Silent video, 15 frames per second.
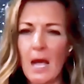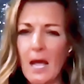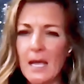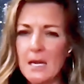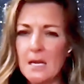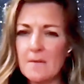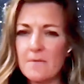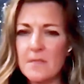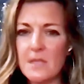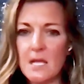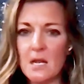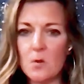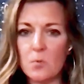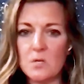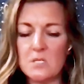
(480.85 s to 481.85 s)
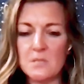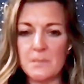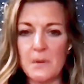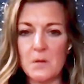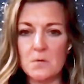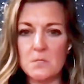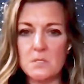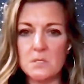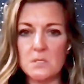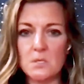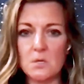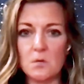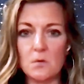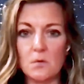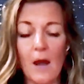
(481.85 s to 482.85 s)
and we kind of think we're
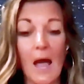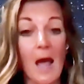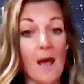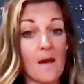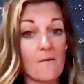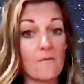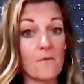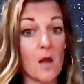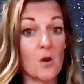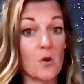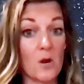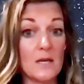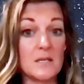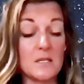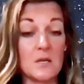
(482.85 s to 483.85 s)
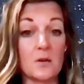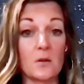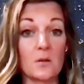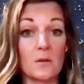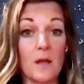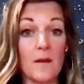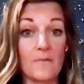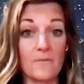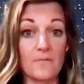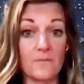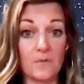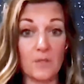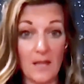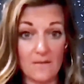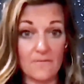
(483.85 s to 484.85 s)
supposed to have a great deal
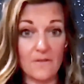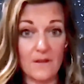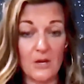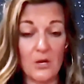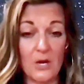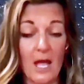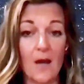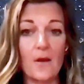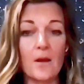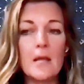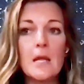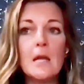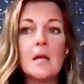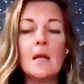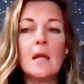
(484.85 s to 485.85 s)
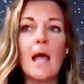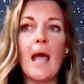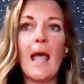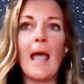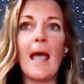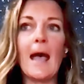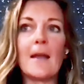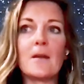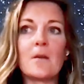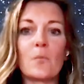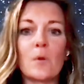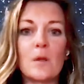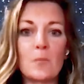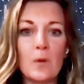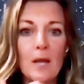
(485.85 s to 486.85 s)
of life figured out.
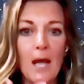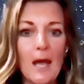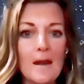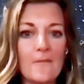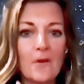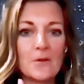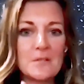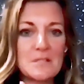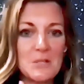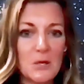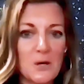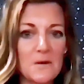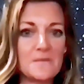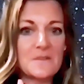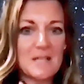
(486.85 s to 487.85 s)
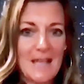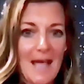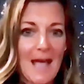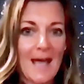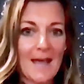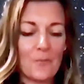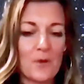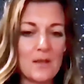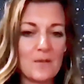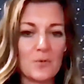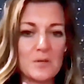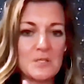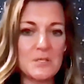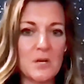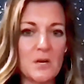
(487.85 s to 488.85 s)
And we kind of are served that.
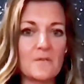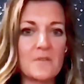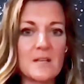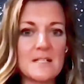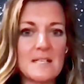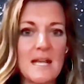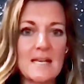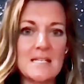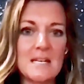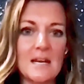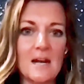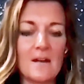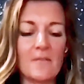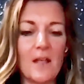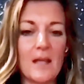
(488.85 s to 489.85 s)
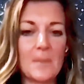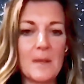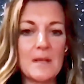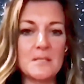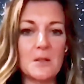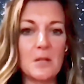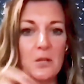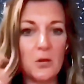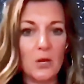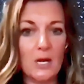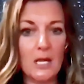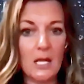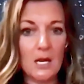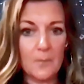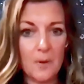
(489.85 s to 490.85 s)
We're served this idea of basically
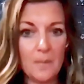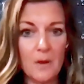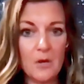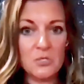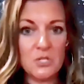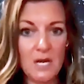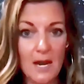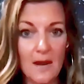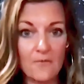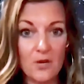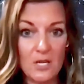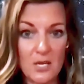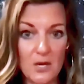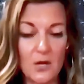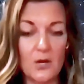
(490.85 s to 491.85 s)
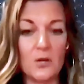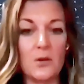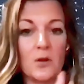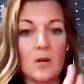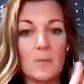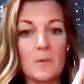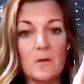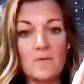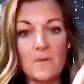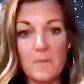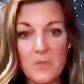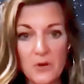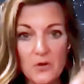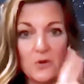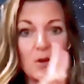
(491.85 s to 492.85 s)
you're going to get a promotion every year. You're going to
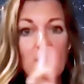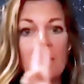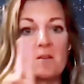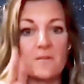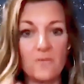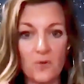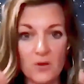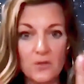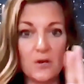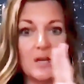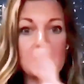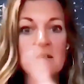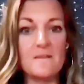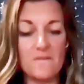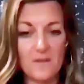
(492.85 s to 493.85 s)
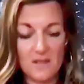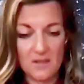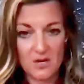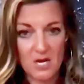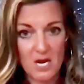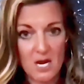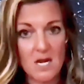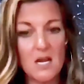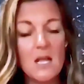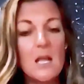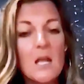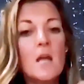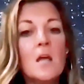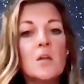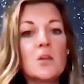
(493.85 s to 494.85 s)
move from third grade to fourth grade to fifth
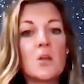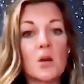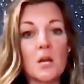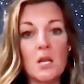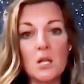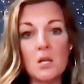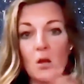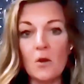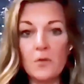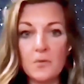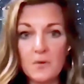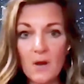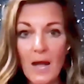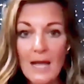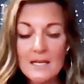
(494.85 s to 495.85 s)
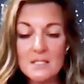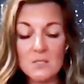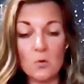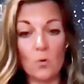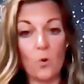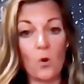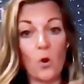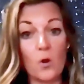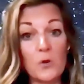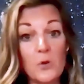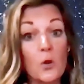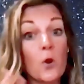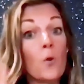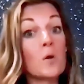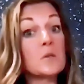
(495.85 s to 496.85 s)
grade. You're going to go through high
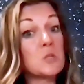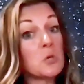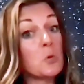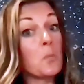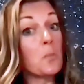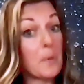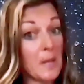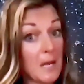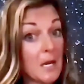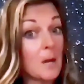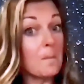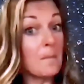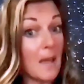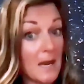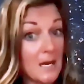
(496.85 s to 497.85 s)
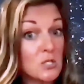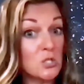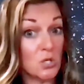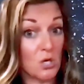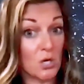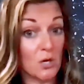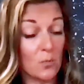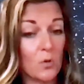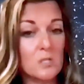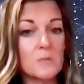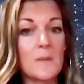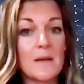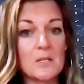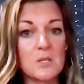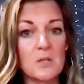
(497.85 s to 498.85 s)
school. You're going to pick a major,
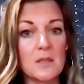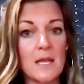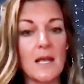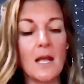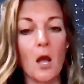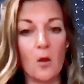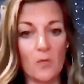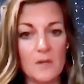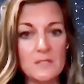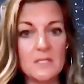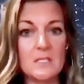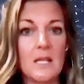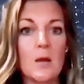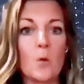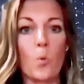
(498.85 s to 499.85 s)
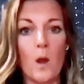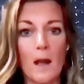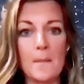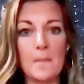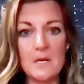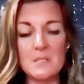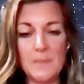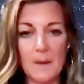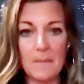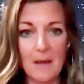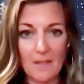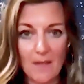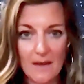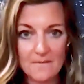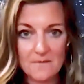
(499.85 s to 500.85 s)
which makes you think, oh, this is what I'm going to
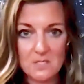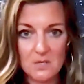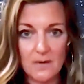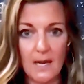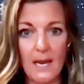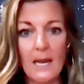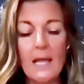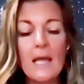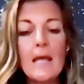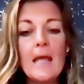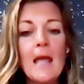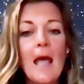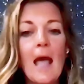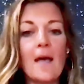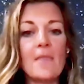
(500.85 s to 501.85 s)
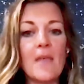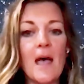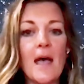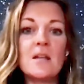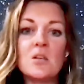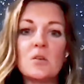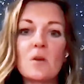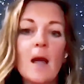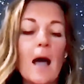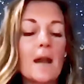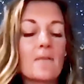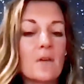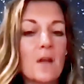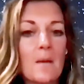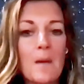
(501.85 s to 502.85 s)
spend my life doing. And then
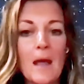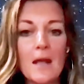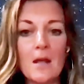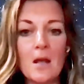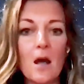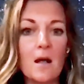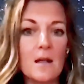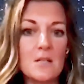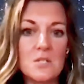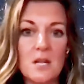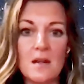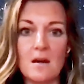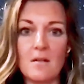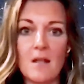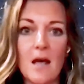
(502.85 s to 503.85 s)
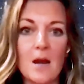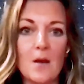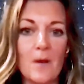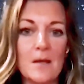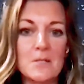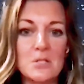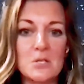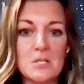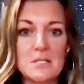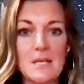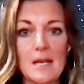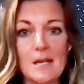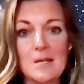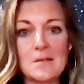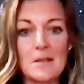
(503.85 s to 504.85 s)
you kind of come out of college. And in a lot of ways,
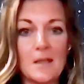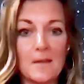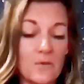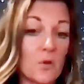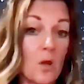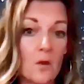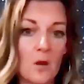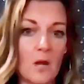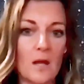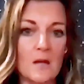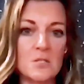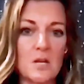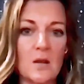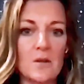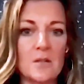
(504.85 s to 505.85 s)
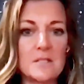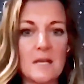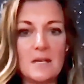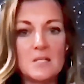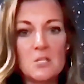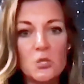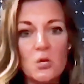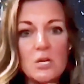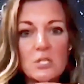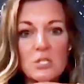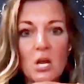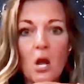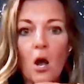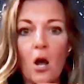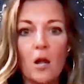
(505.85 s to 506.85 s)
you're just if you go to college, it's like a
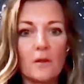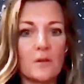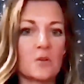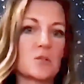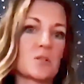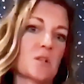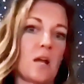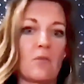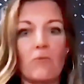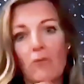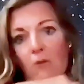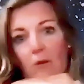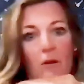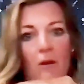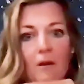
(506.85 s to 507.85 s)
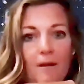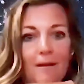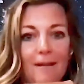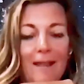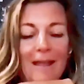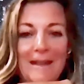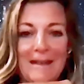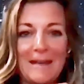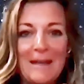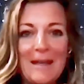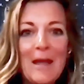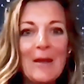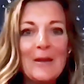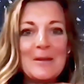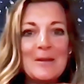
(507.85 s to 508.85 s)
screeching halt. You're
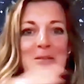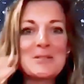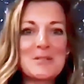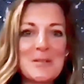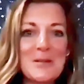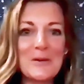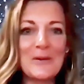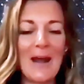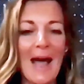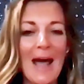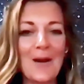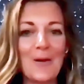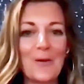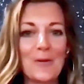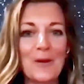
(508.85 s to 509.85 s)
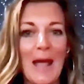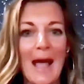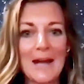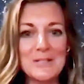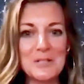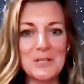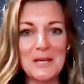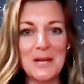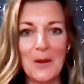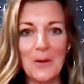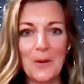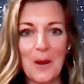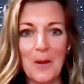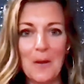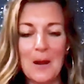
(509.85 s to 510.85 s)
just shoot, I don't
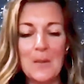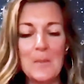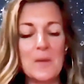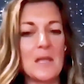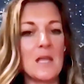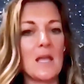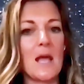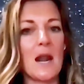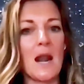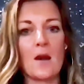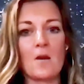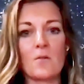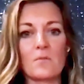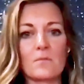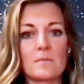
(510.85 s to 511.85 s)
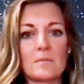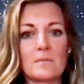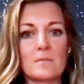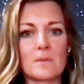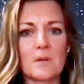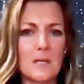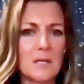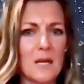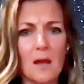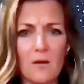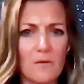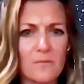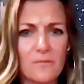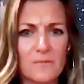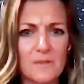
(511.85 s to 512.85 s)
actually know who I want to be. And I don't
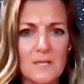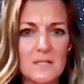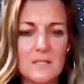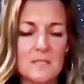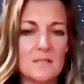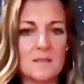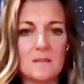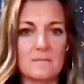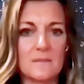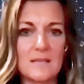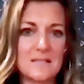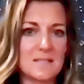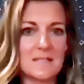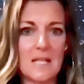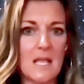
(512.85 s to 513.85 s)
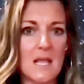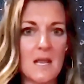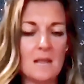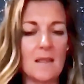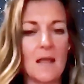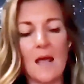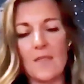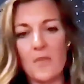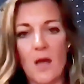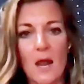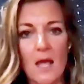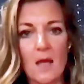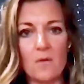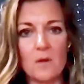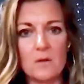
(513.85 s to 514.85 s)
really know if this thing that I
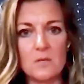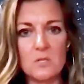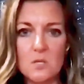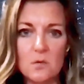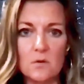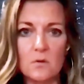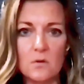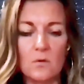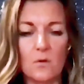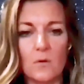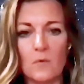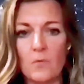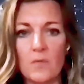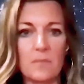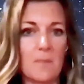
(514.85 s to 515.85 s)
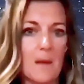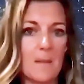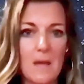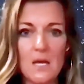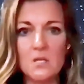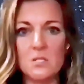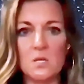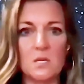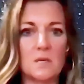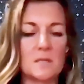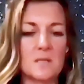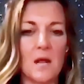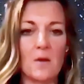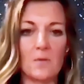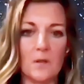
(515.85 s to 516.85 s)
thought I would do or with my
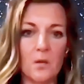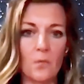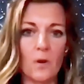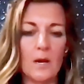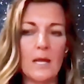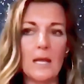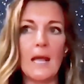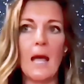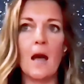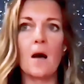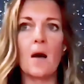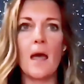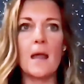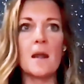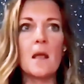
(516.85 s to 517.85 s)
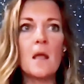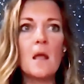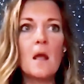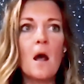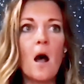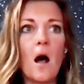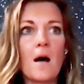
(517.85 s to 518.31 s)
major is not really working out. And